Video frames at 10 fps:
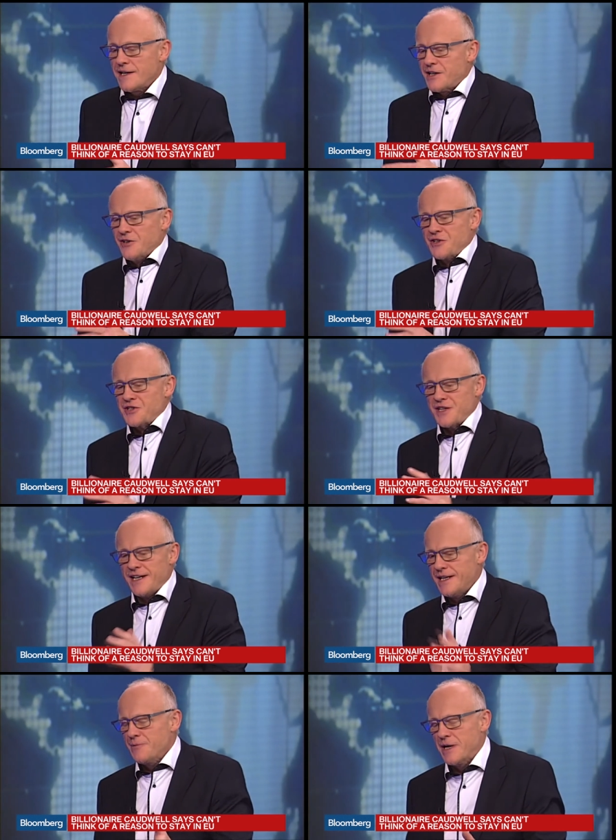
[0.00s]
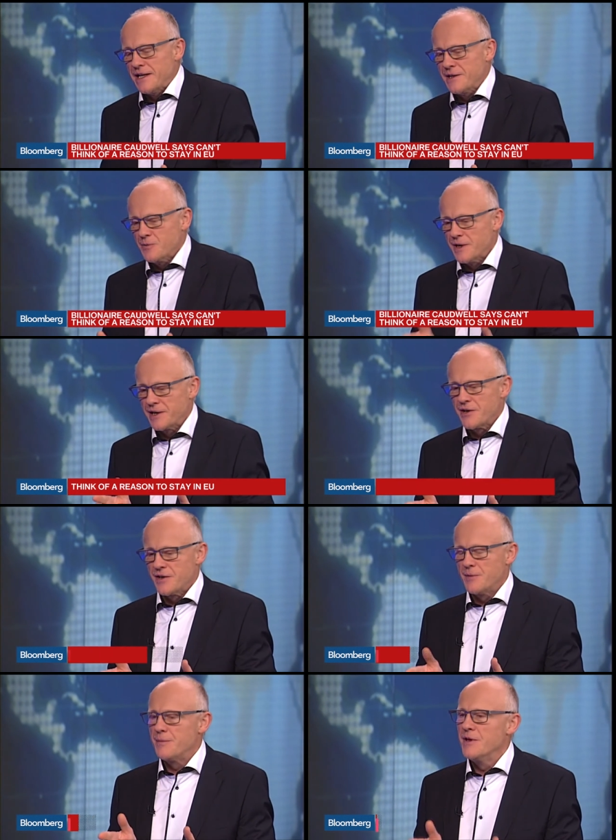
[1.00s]
can't see any way that we're going,
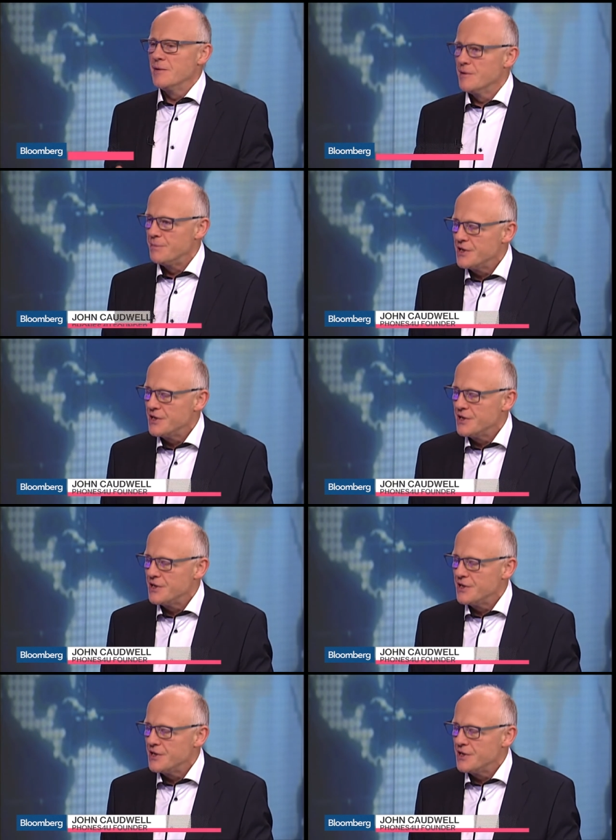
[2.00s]
that